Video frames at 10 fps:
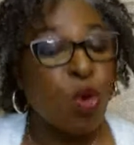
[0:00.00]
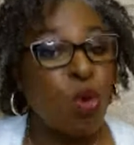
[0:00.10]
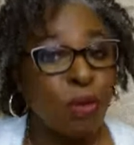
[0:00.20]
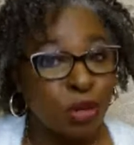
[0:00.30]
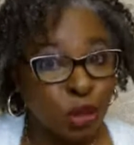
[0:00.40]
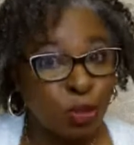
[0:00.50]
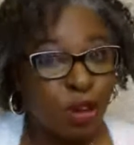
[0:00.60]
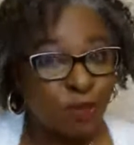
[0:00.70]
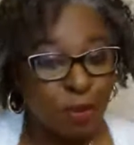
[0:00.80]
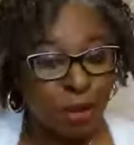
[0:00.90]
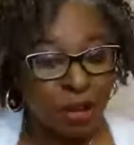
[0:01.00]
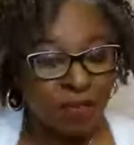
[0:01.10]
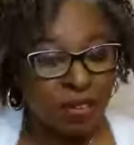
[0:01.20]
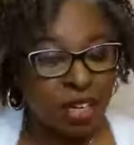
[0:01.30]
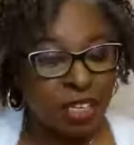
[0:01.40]
almost perfect
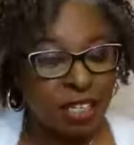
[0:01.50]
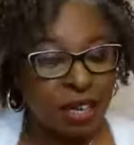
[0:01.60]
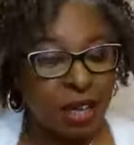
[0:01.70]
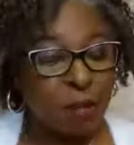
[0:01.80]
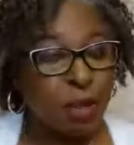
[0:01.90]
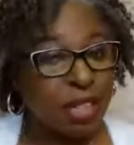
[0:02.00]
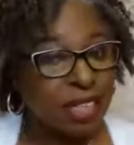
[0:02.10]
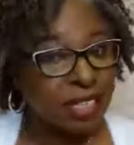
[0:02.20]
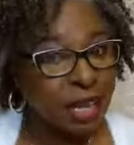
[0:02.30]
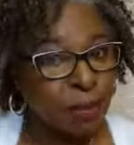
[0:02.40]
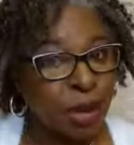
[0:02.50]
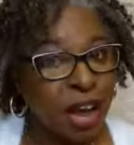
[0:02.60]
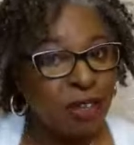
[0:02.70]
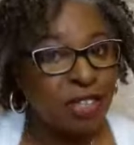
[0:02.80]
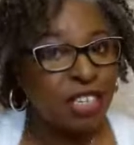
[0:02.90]
mindfulness, but that same
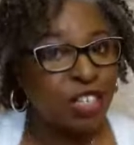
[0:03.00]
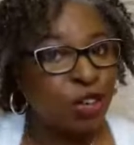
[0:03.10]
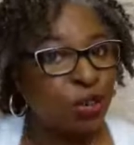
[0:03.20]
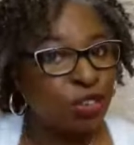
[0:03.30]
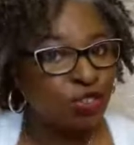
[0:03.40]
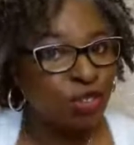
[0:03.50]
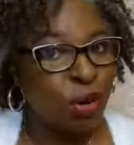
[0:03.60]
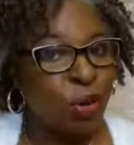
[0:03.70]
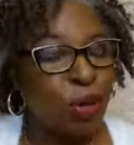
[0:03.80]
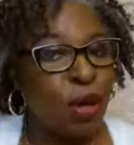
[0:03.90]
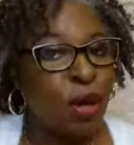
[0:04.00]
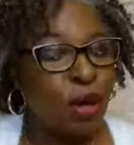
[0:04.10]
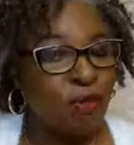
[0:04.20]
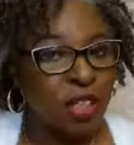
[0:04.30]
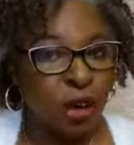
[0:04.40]
parent has no control
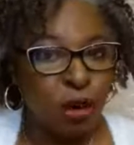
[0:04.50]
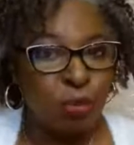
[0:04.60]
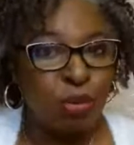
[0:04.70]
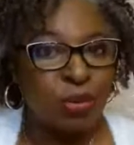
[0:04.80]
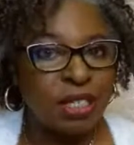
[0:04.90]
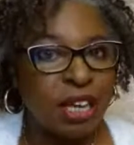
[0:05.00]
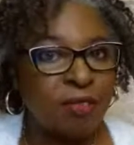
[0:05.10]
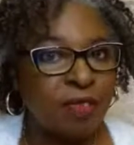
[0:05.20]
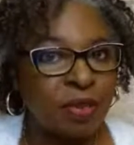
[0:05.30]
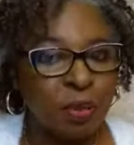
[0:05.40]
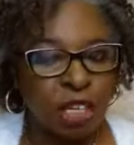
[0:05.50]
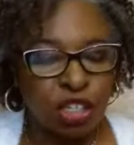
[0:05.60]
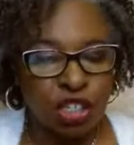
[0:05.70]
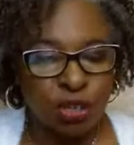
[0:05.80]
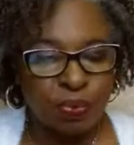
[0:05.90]
over their own poor
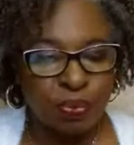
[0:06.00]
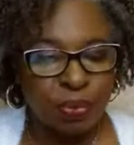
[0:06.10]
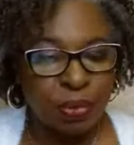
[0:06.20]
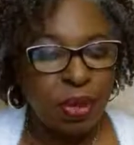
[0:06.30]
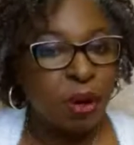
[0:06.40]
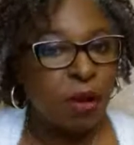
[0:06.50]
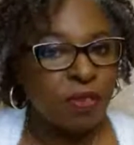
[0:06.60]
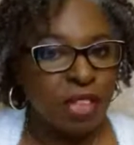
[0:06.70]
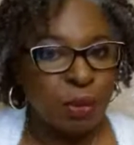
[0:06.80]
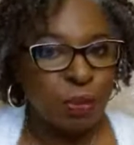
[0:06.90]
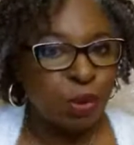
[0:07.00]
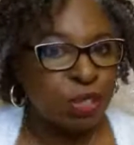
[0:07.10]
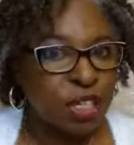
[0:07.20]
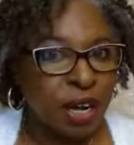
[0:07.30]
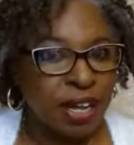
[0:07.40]
self-image, over their
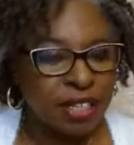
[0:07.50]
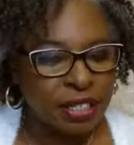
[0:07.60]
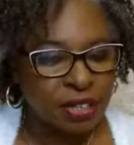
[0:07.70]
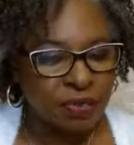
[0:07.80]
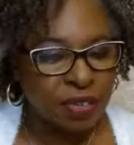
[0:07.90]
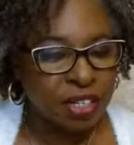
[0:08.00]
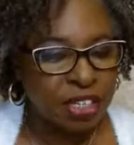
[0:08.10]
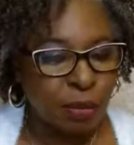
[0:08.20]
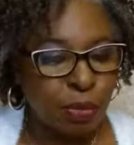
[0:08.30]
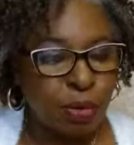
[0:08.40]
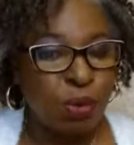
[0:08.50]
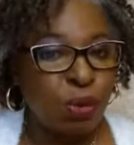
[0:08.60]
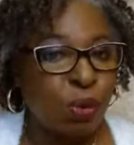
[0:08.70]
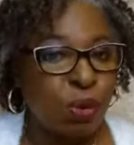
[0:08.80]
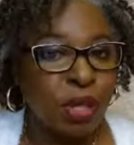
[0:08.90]
poor diets, for
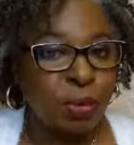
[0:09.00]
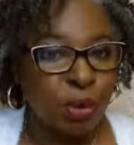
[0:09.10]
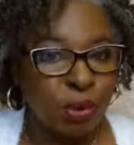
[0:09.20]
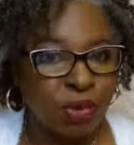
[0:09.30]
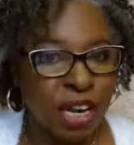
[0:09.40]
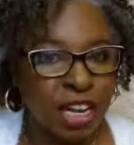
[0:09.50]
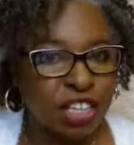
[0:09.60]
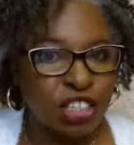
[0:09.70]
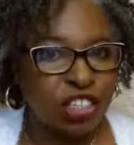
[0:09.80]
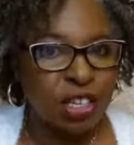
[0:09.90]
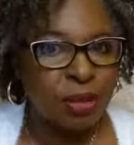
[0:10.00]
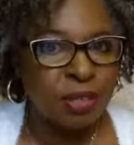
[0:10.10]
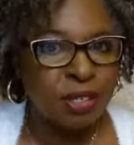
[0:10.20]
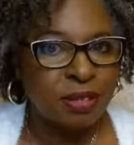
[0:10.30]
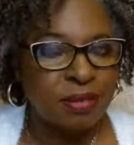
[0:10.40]
example, or their poor
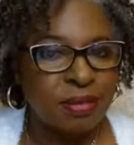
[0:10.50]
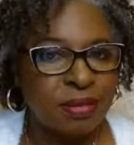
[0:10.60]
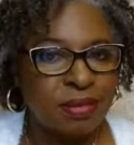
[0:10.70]
relationships.